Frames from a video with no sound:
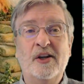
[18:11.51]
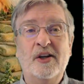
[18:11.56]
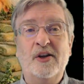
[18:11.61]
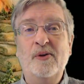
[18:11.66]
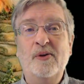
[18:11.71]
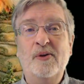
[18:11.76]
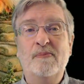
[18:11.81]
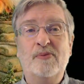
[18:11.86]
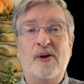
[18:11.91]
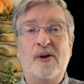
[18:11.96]

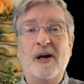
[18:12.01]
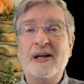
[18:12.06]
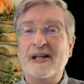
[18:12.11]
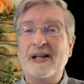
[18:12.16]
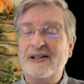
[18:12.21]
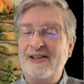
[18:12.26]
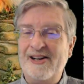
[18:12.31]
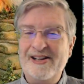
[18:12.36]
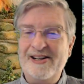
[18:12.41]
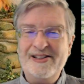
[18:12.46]
who brought a
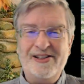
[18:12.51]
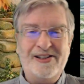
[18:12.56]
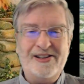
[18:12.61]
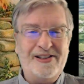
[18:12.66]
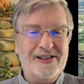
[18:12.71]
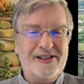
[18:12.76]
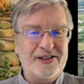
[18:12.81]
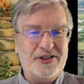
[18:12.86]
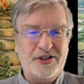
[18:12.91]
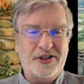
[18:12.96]
lot of
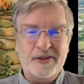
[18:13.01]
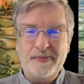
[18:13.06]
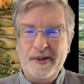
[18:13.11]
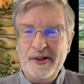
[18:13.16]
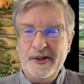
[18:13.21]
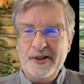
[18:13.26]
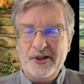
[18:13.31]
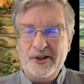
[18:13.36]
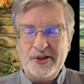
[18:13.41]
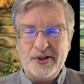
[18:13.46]
hardship
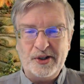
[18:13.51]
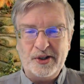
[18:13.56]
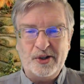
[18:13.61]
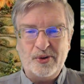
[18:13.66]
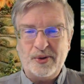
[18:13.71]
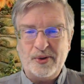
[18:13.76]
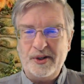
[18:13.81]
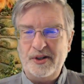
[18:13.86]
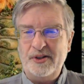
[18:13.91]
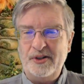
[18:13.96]
into it
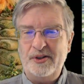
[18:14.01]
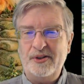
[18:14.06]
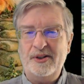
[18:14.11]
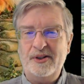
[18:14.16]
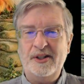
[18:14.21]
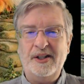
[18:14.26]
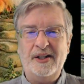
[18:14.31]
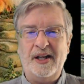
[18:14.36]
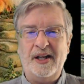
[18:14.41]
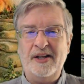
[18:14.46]
according to
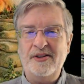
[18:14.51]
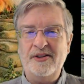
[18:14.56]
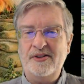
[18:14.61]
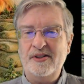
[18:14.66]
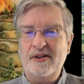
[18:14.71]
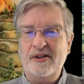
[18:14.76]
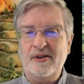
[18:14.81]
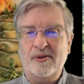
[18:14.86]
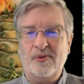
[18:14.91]
the ancient